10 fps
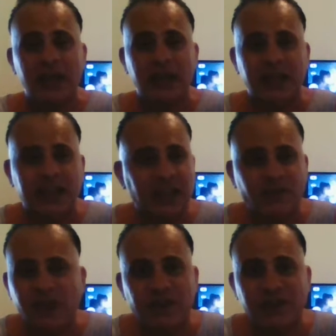There's
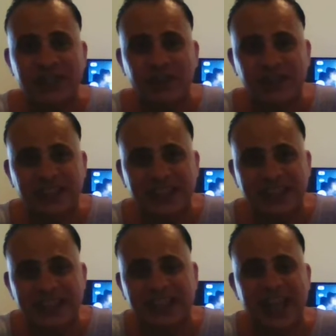50 or
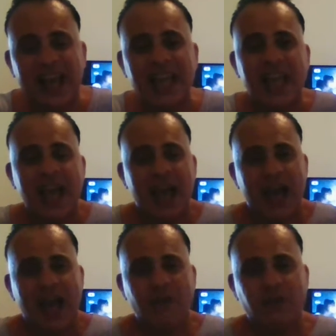60k
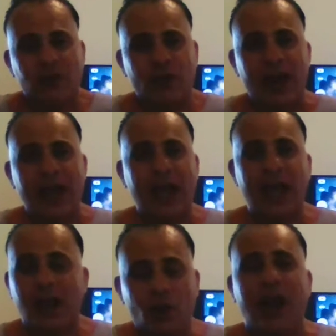up for gra-
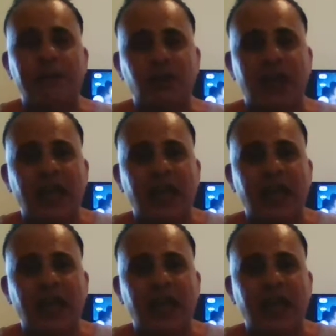grabs,